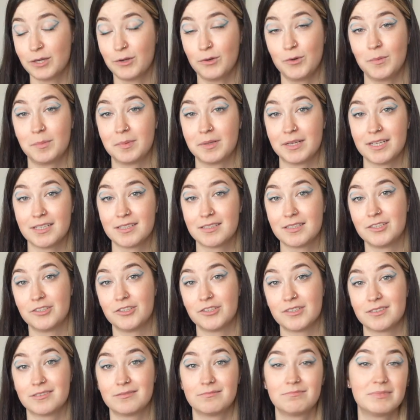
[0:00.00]
cool place to
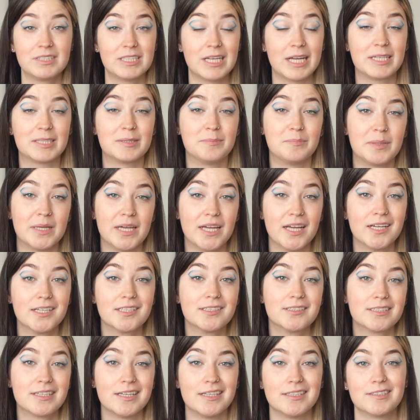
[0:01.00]
just take some
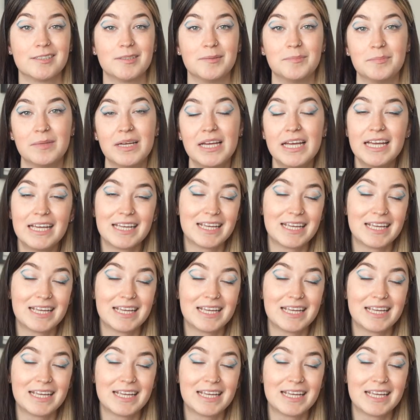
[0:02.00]
pics, get some